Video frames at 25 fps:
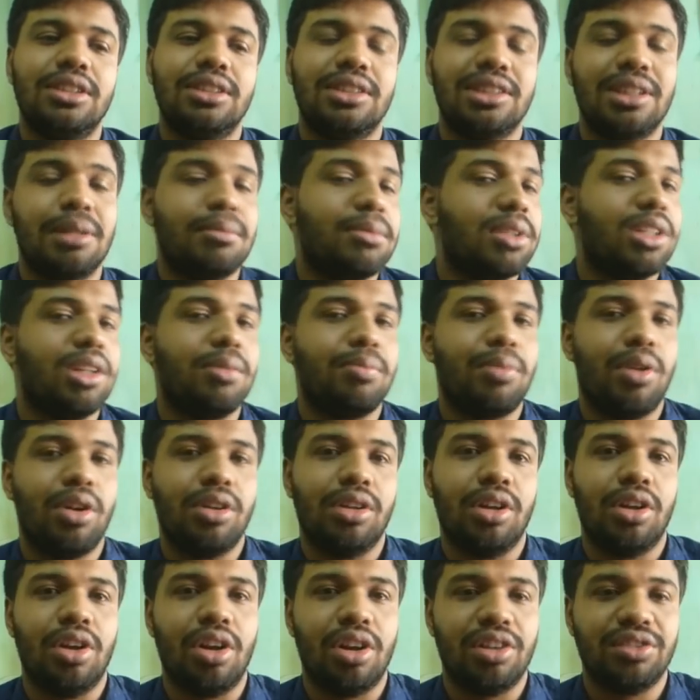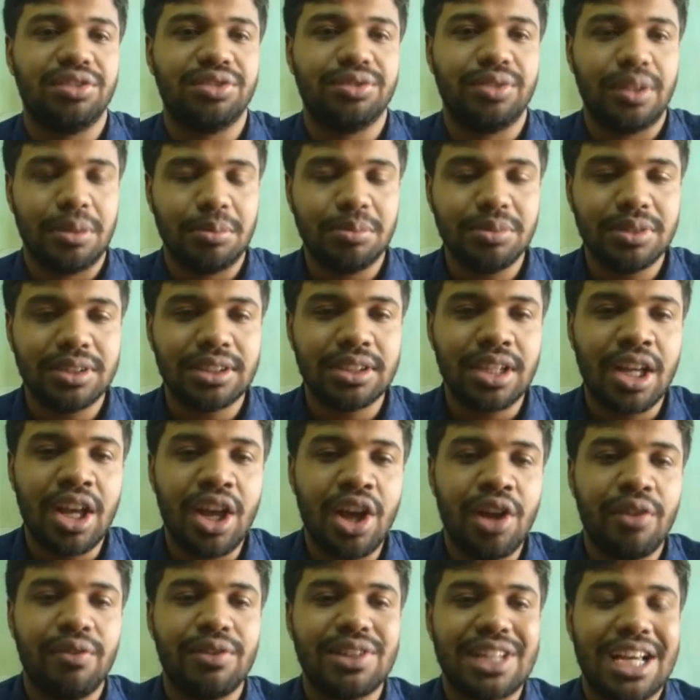stumbled upon a lot of films
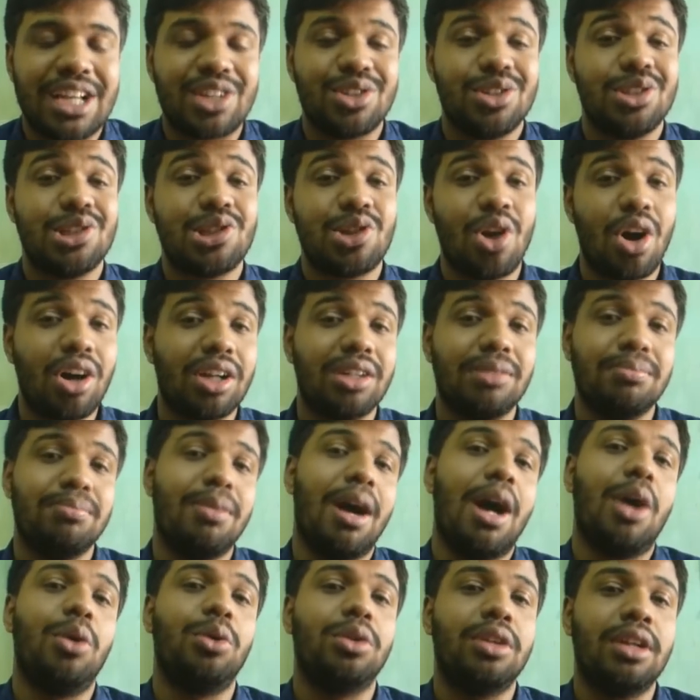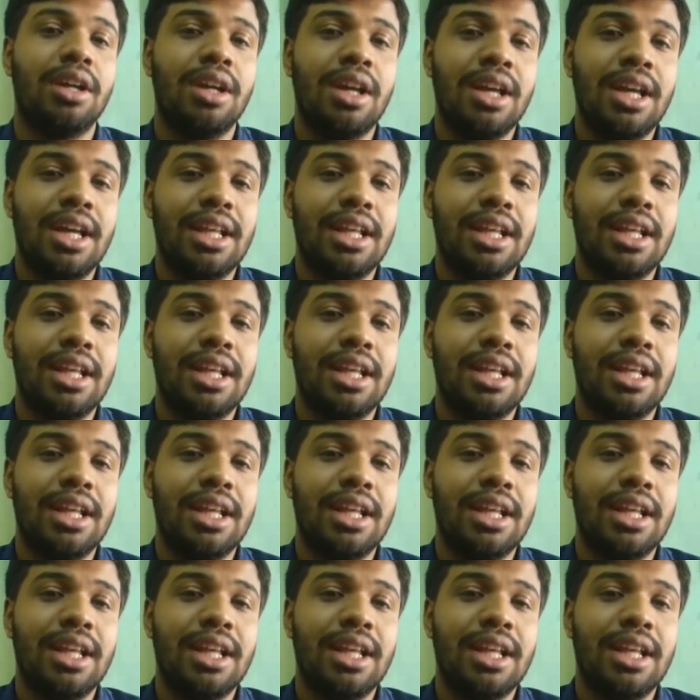which actually talked about